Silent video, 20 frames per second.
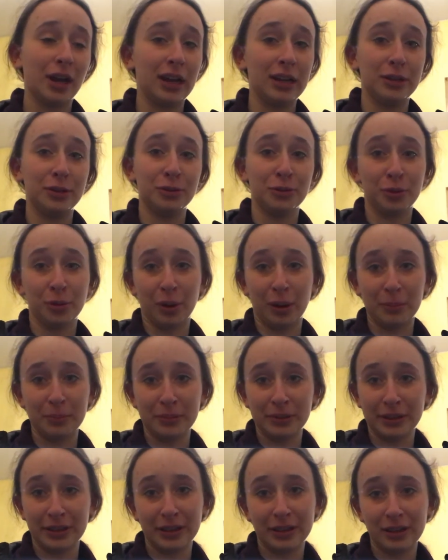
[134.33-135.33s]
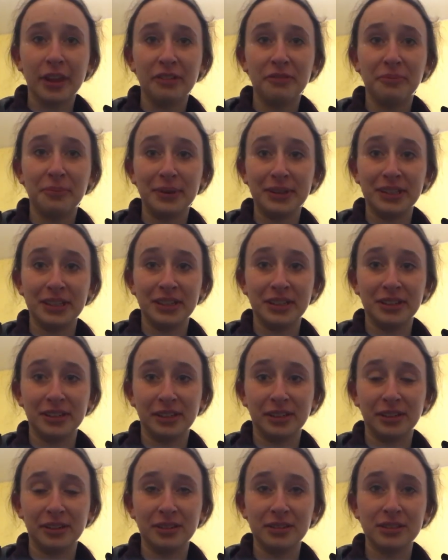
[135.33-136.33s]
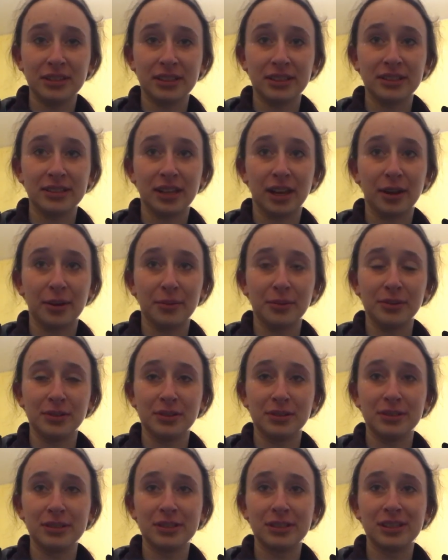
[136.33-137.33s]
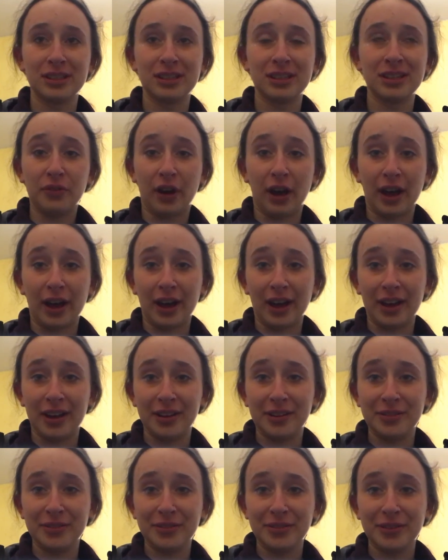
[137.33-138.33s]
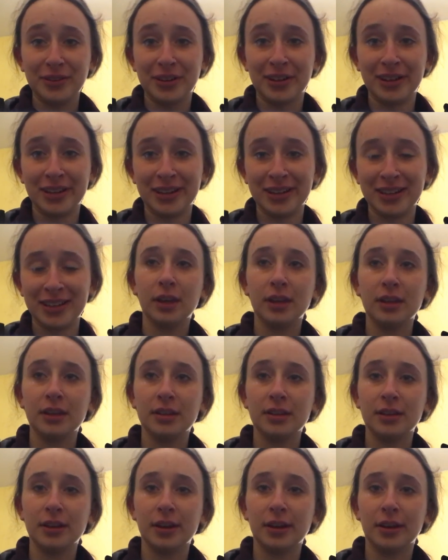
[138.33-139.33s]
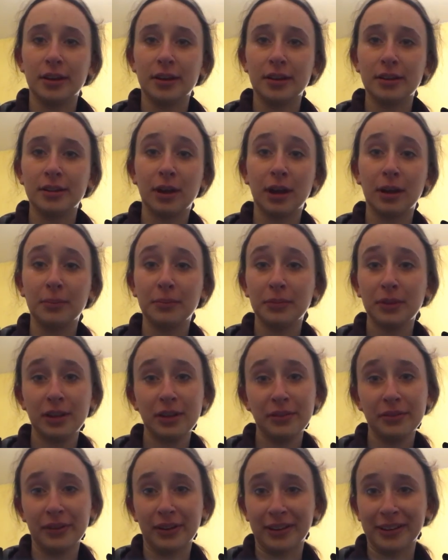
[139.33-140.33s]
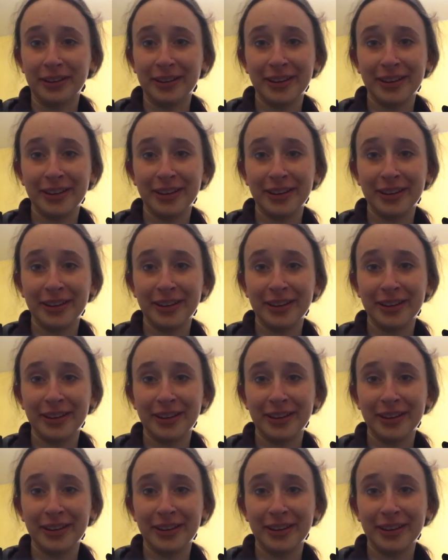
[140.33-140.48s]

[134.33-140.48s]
I grew up. I've been here since I was five, and uh, I'm leaving.